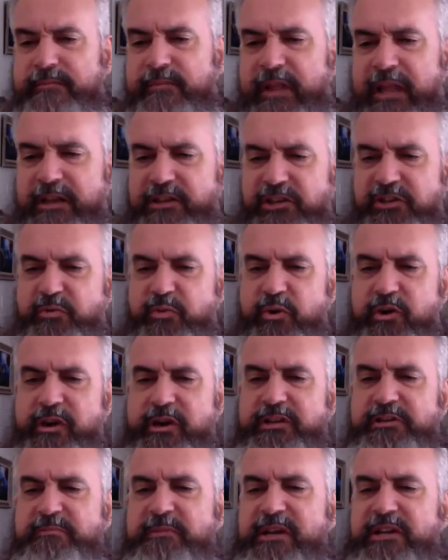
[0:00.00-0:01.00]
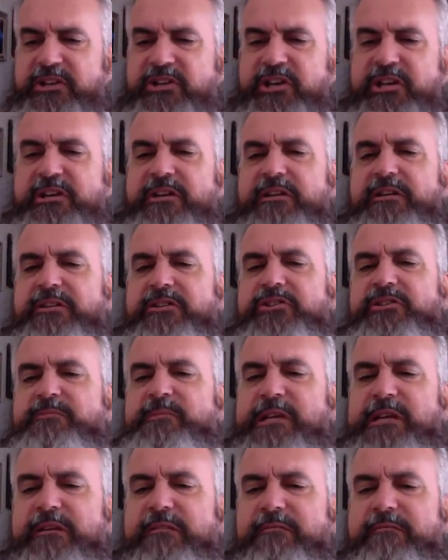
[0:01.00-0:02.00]
That just worries me,
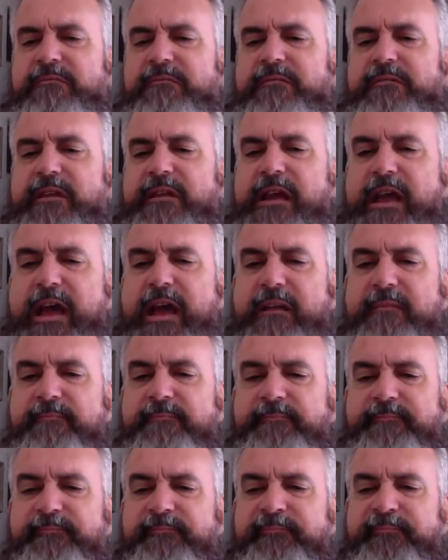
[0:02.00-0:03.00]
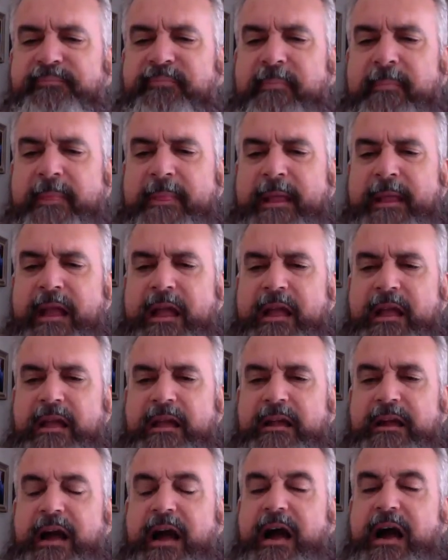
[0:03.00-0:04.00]
Jimmy. That
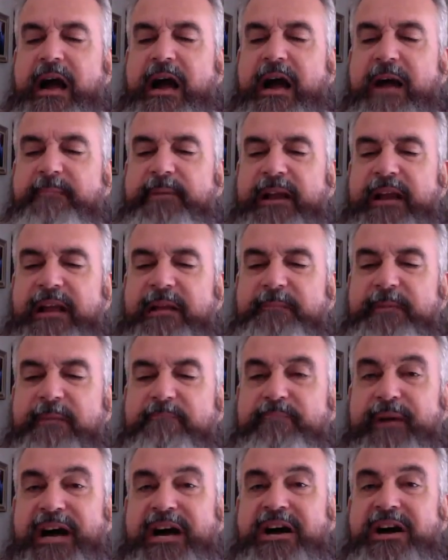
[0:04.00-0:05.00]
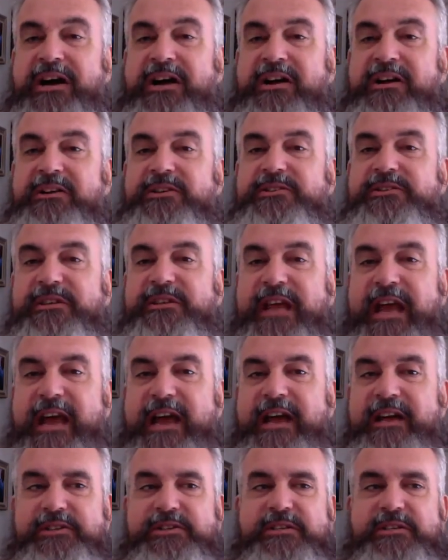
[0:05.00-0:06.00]
Penelope, balls.
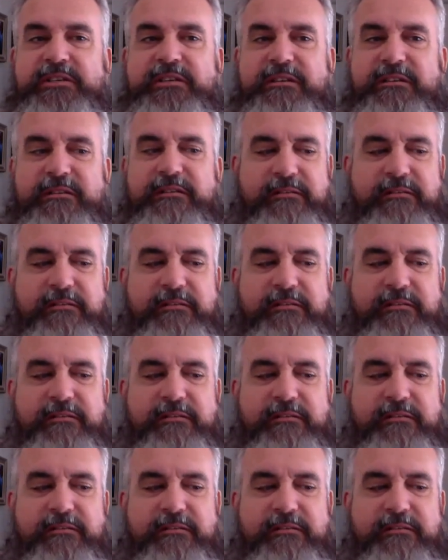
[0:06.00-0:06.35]
Yes,